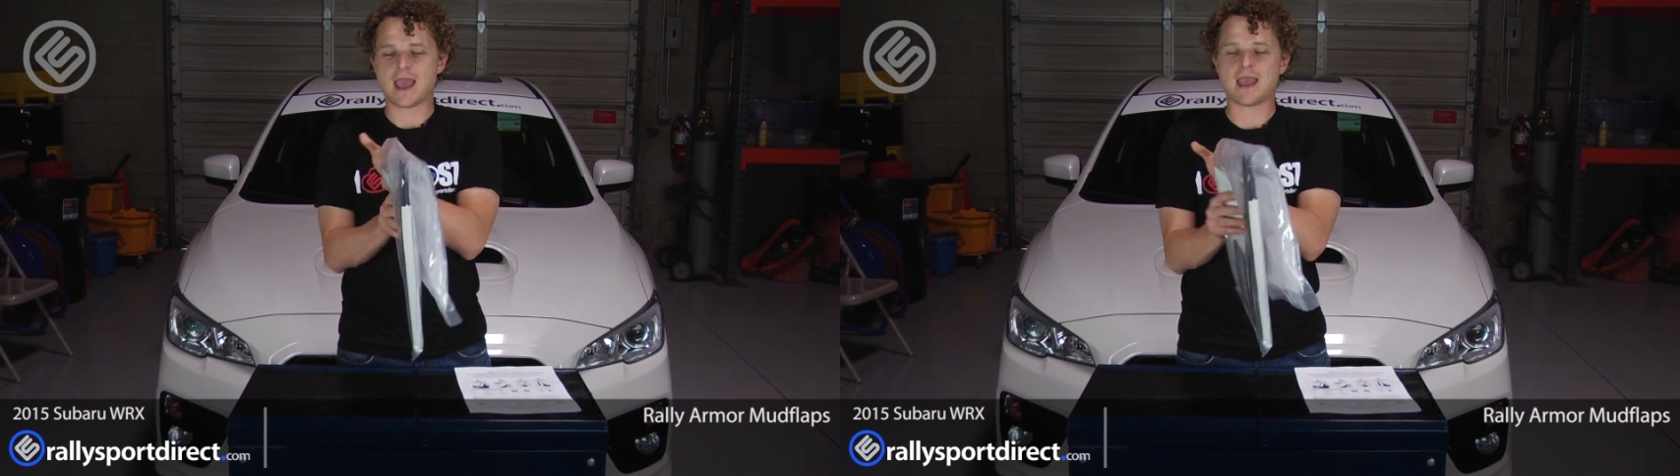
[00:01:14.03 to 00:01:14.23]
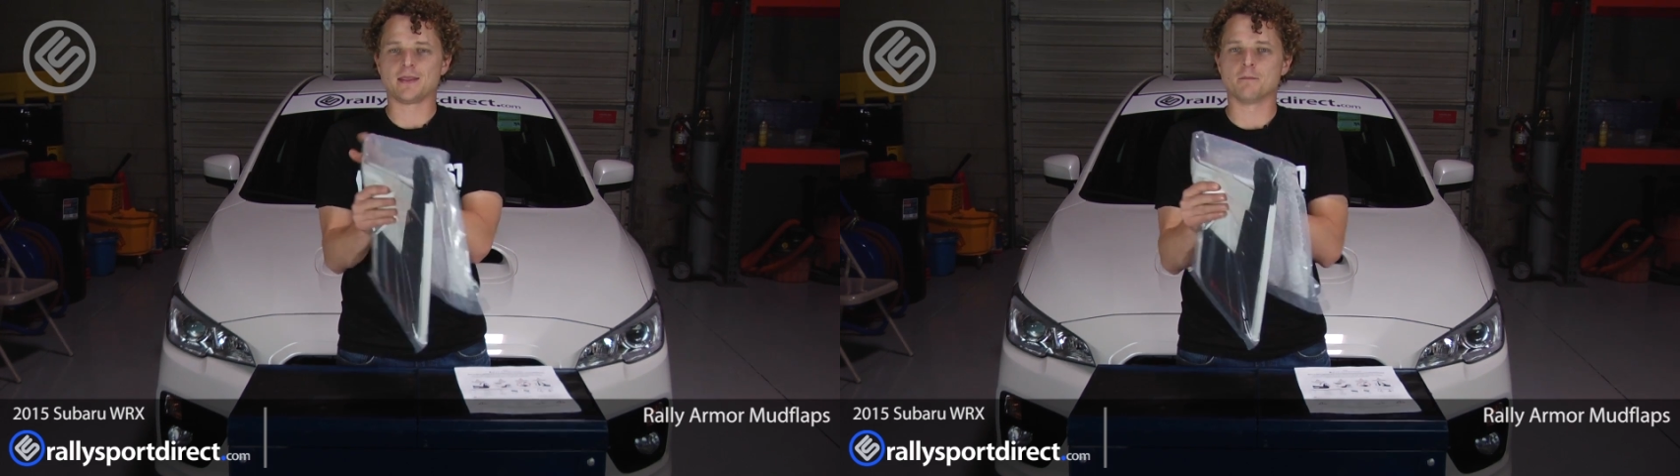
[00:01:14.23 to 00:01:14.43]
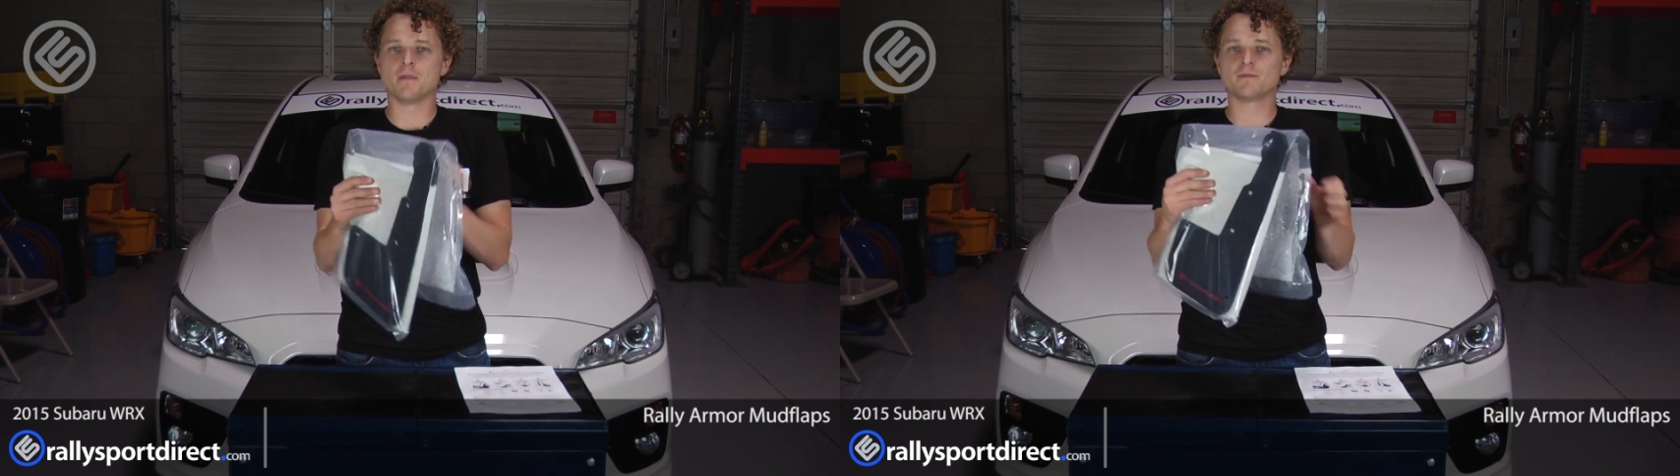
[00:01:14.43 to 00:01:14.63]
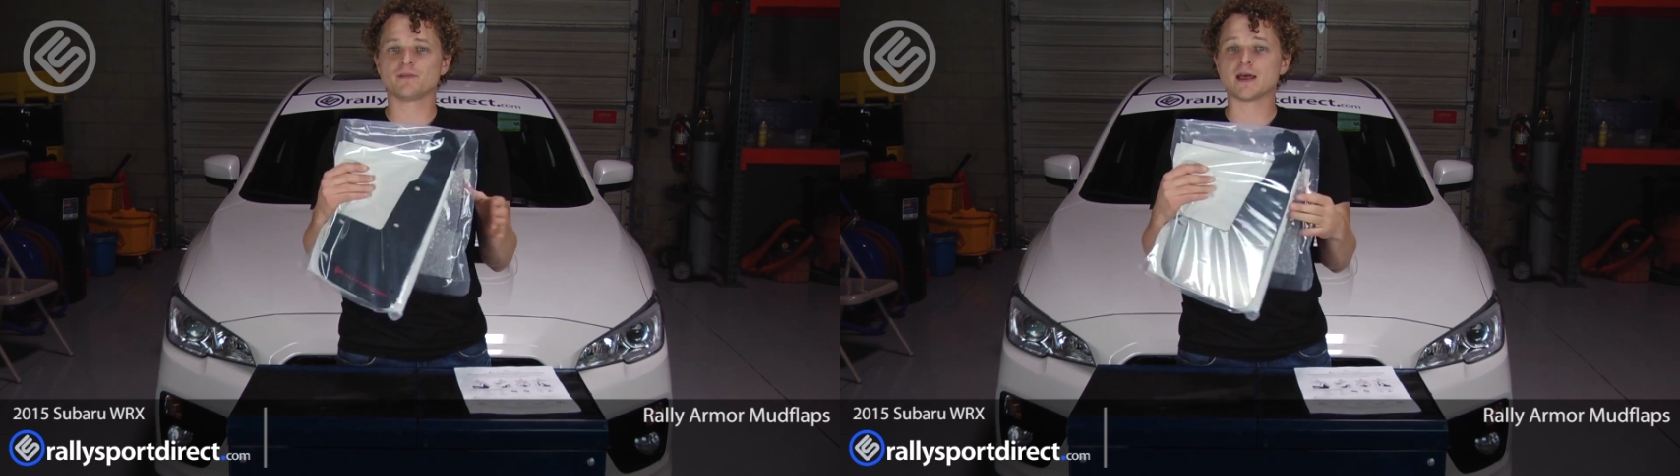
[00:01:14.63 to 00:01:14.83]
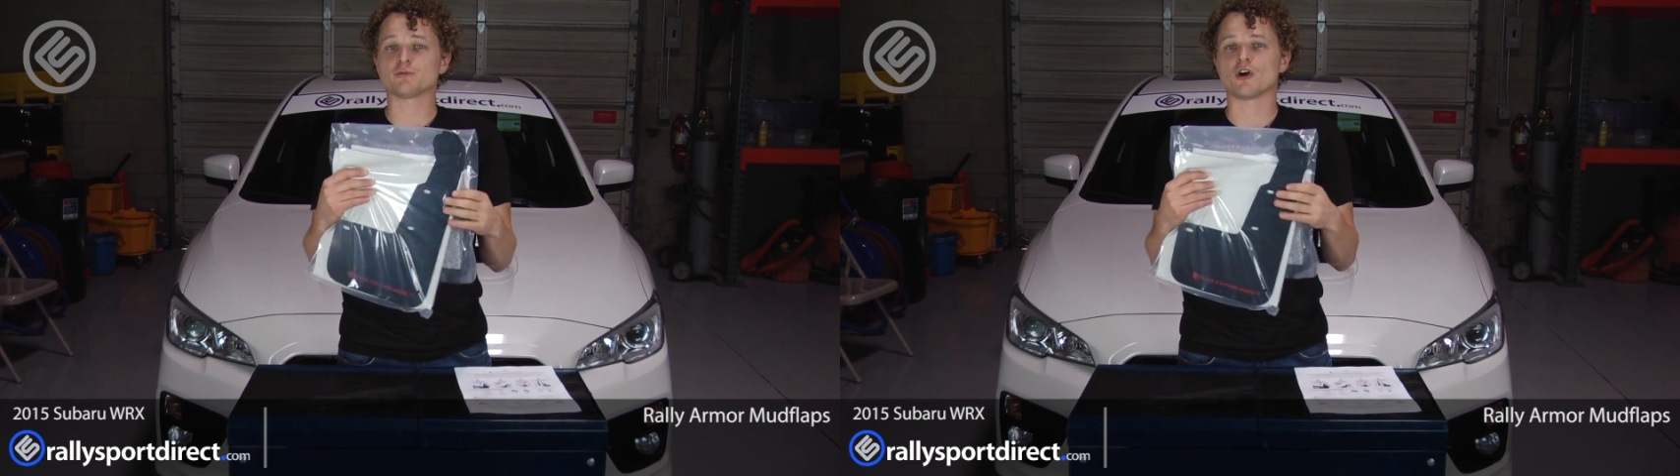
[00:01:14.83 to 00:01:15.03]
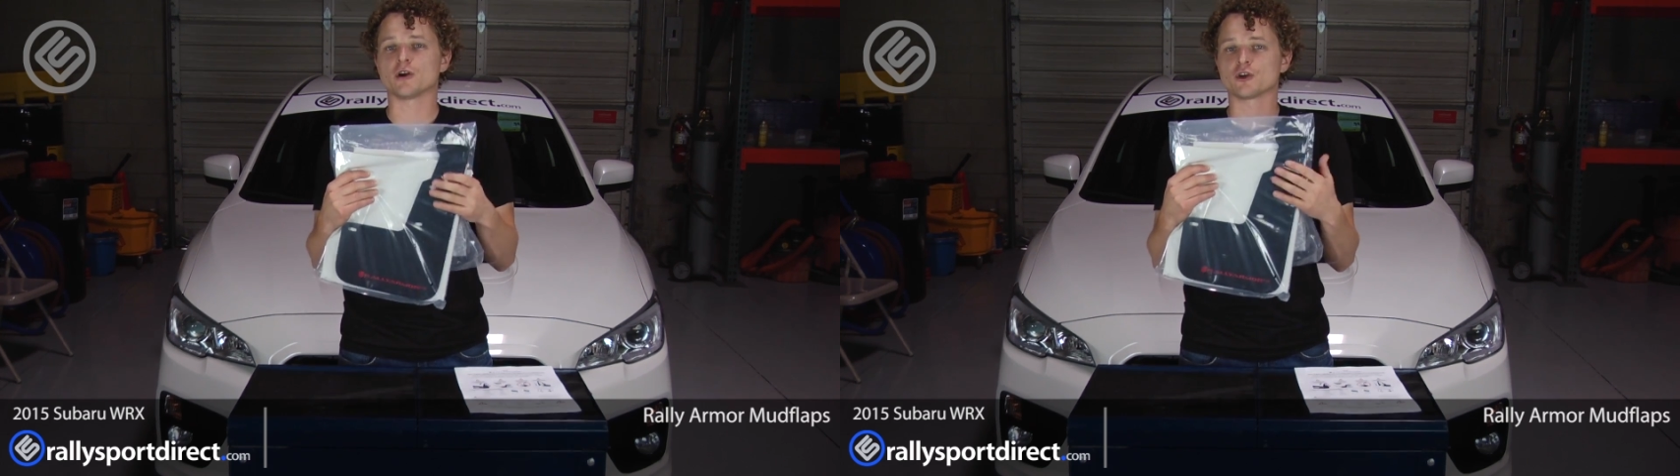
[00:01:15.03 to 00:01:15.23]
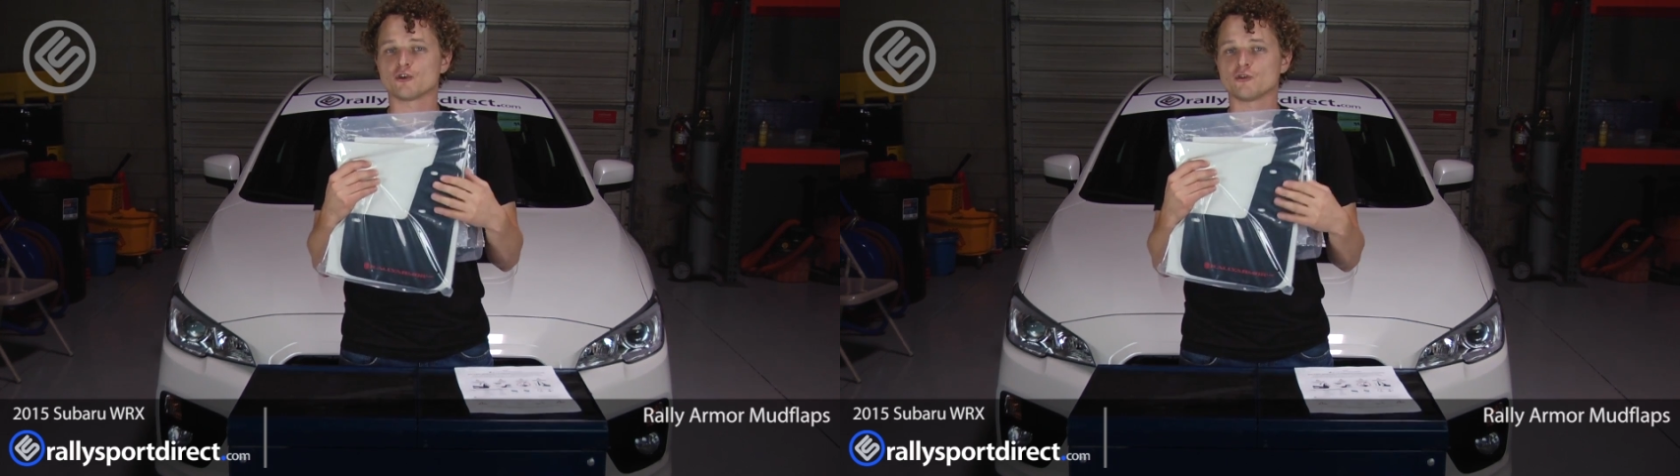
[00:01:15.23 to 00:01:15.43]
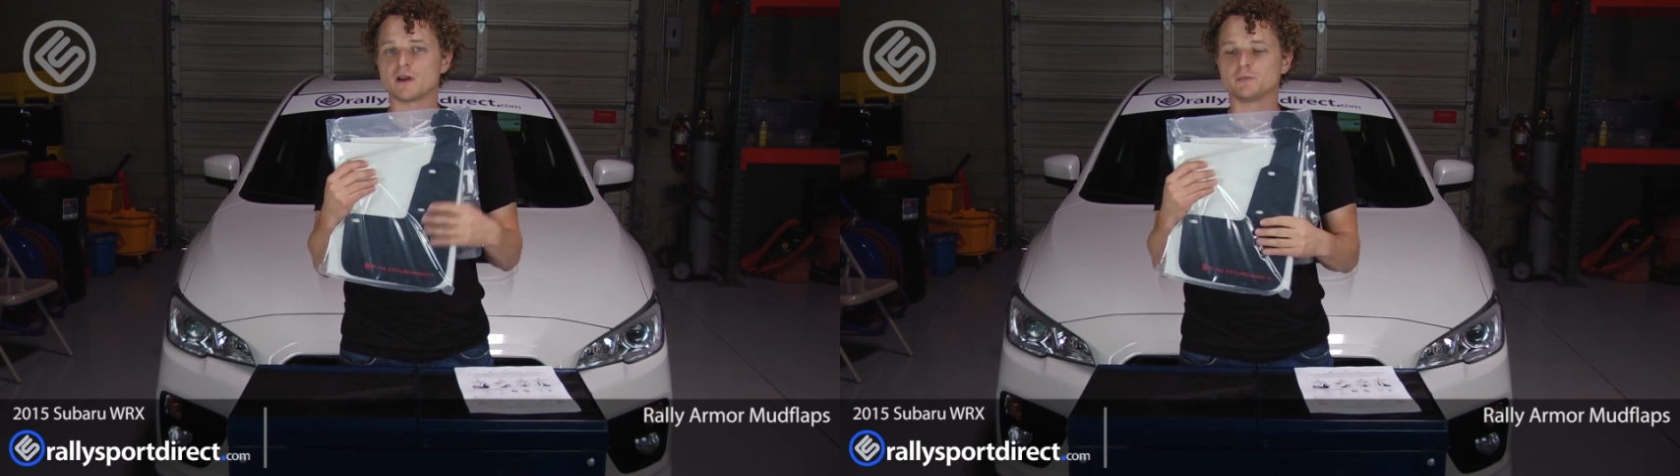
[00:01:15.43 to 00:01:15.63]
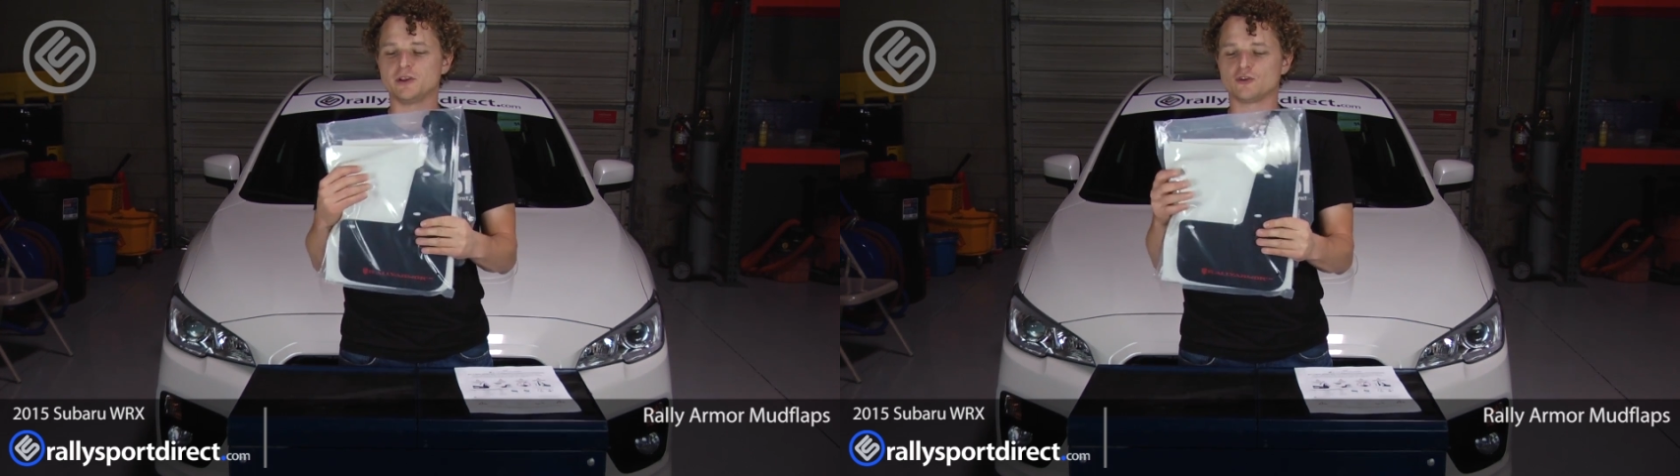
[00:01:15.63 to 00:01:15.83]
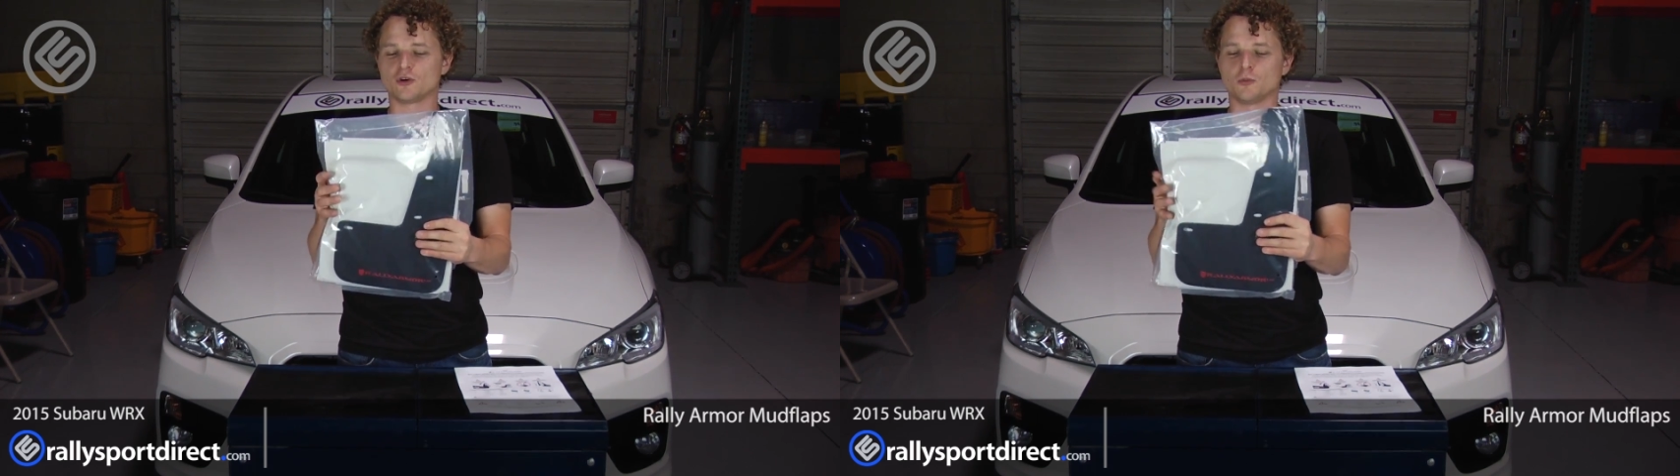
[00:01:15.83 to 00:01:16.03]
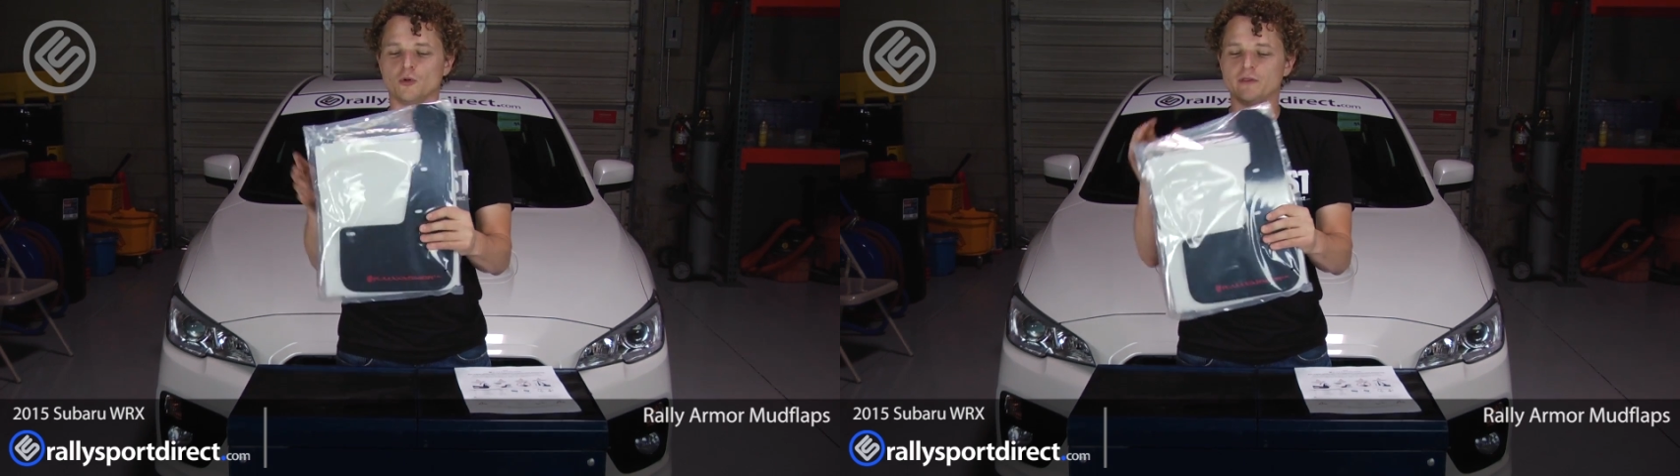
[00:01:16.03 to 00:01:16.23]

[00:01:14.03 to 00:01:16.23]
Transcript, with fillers: And the mud flaps are incredibly durable.